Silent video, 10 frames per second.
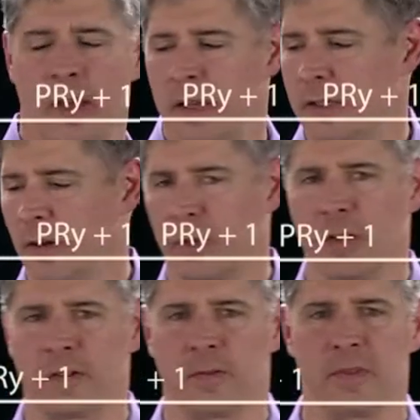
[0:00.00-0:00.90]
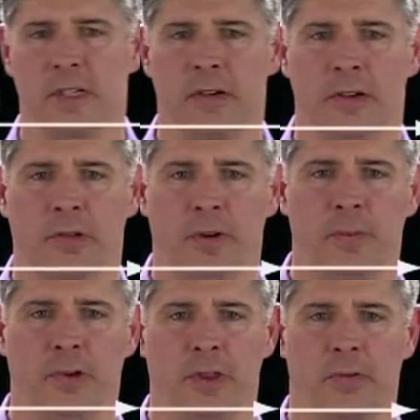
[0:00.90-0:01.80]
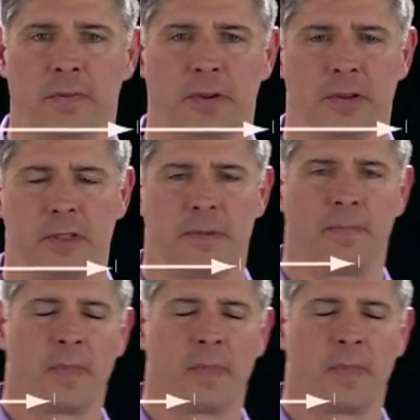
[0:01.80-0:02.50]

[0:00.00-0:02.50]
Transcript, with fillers: So it goes from 0 to 3.3 volts.